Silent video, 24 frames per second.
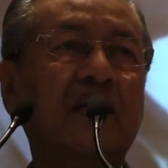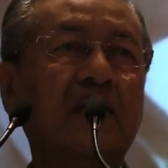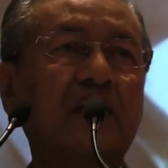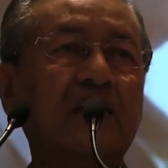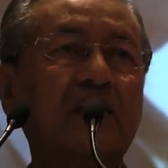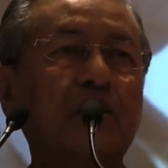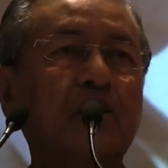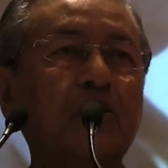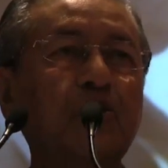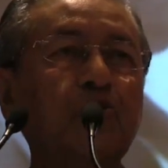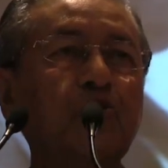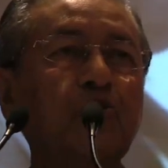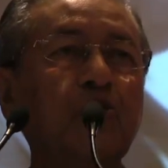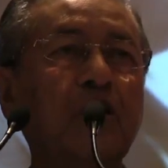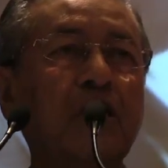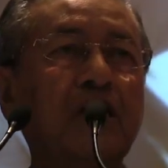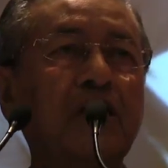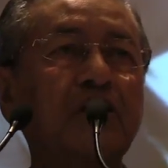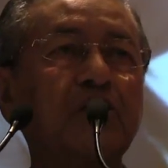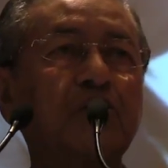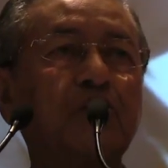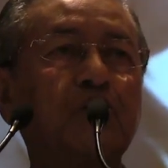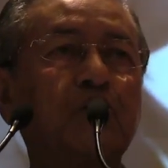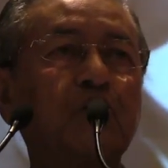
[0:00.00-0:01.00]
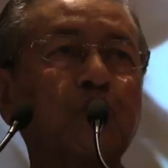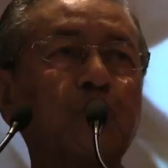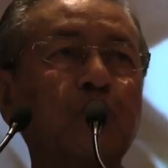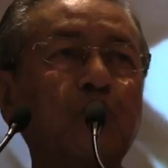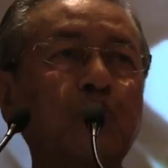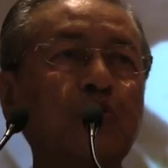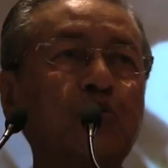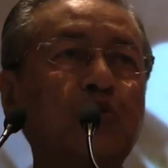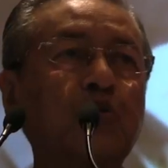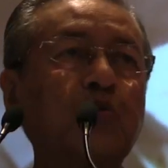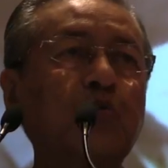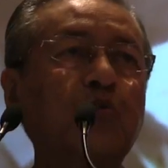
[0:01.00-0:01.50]
to force
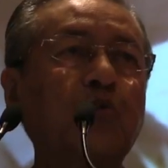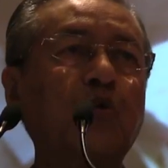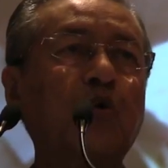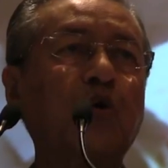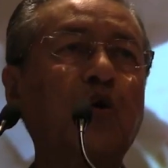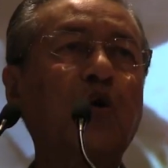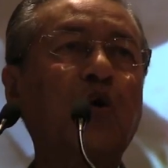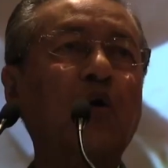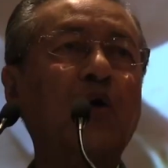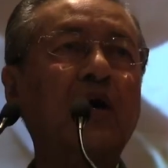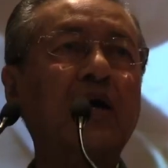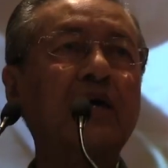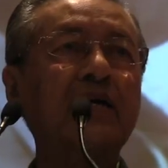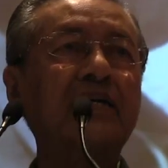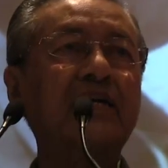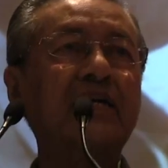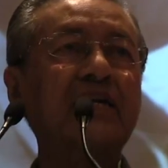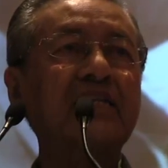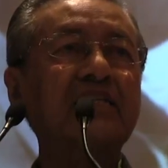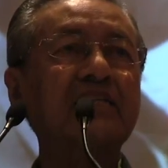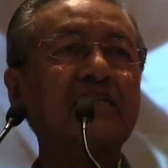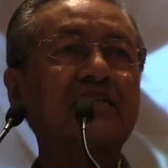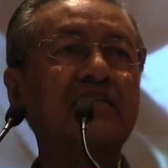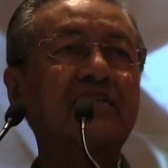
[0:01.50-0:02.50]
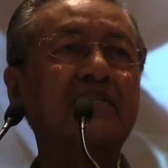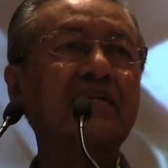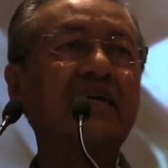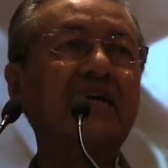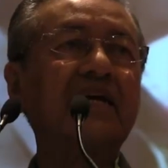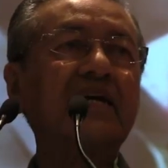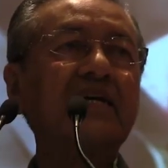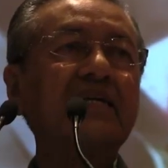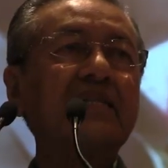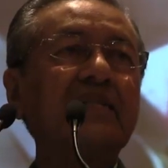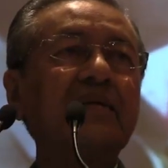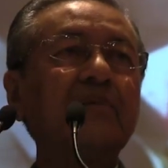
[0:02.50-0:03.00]
the US to go to
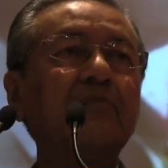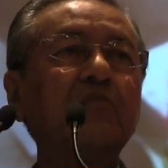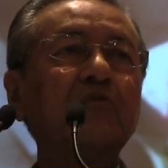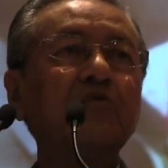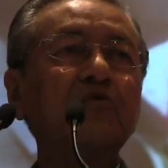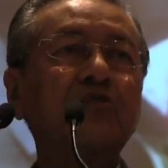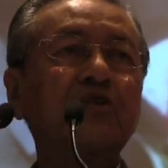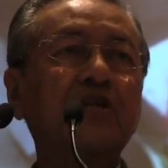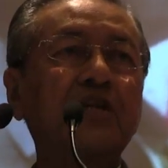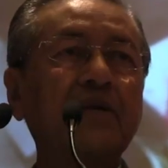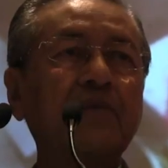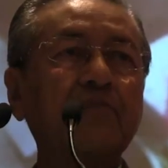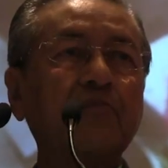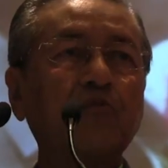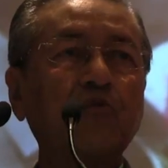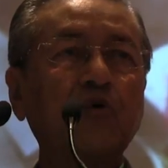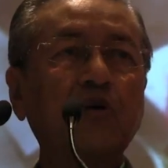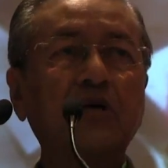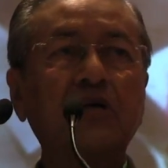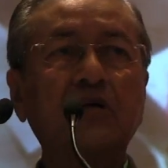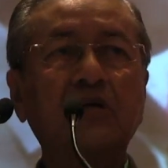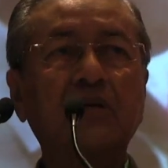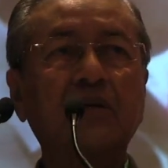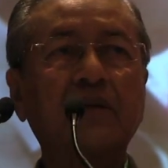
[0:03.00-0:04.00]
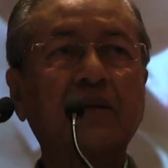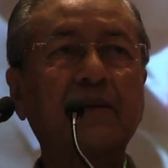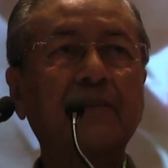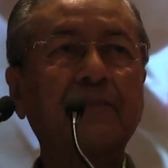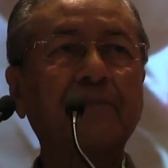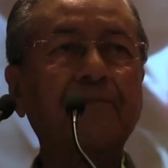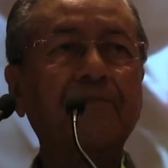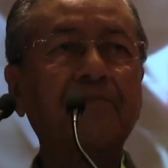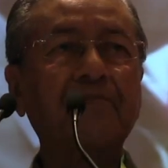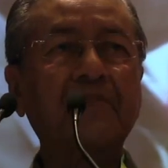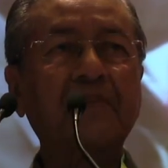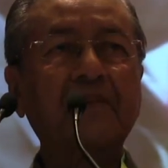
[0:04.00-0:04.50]
war against the
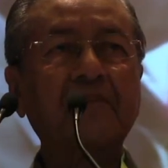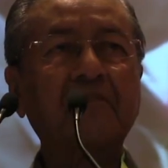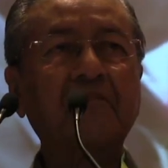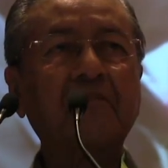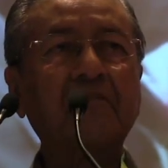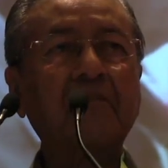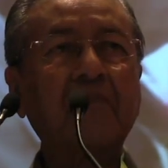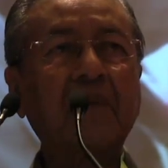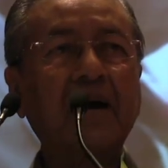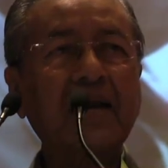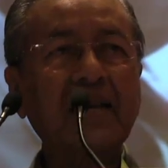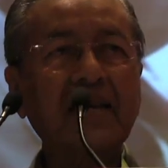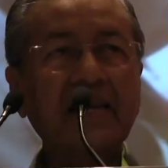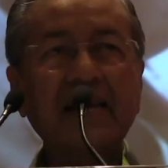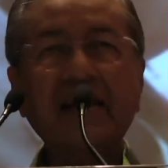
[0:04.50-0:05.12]
Muslim world.